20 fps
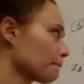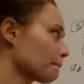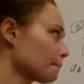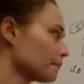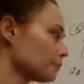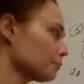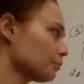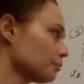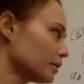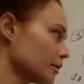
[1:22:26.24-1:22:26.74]

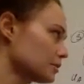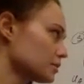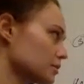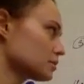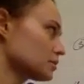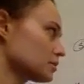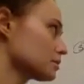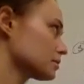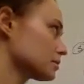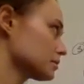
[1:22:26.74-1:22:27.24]
The part
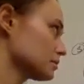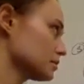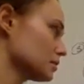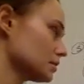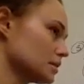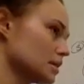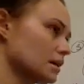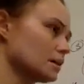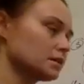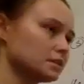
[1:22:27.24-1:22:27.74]
is the
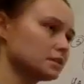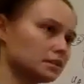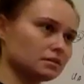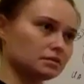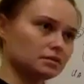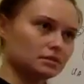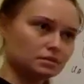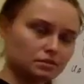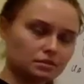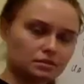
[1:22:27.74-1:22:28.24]
tax
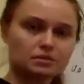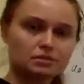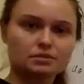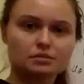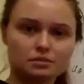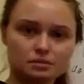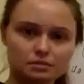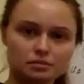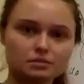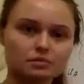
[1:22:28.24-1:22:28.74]
and it
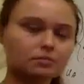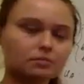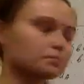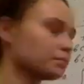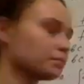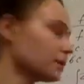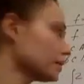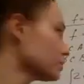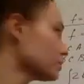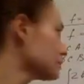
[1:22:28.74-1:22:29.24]
is
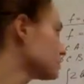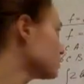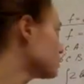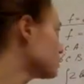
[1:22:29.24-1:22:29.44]
paid.